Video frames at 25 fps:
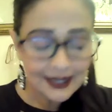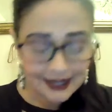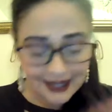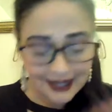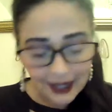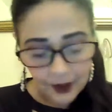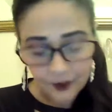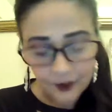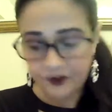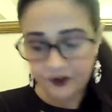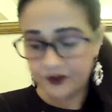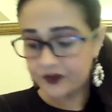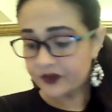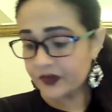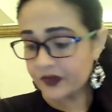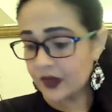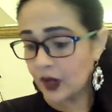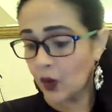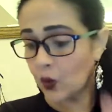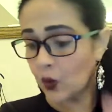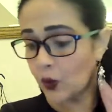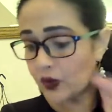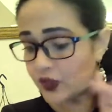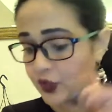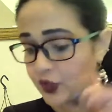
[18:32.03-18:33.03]
Now,
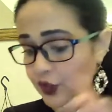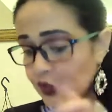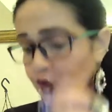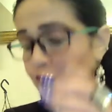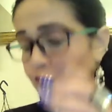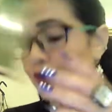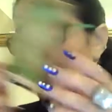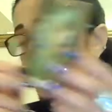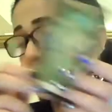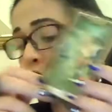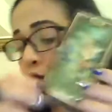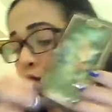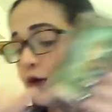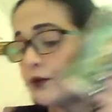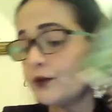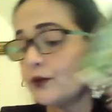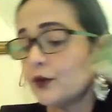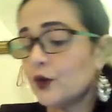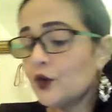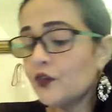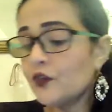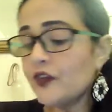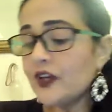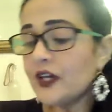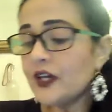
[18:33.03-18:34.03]
with you
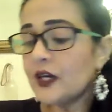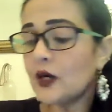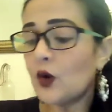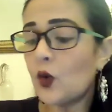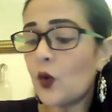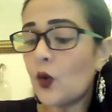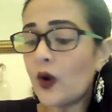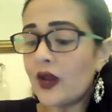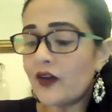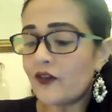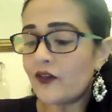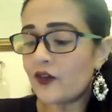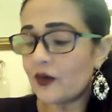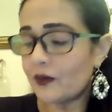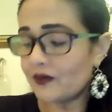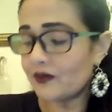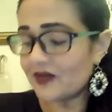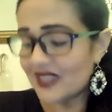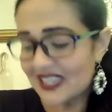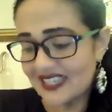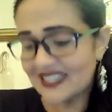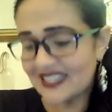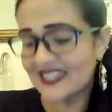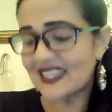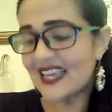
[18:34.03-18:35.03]
moving away
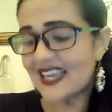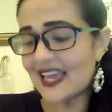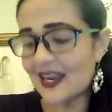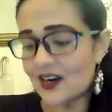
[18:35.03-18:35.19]
from this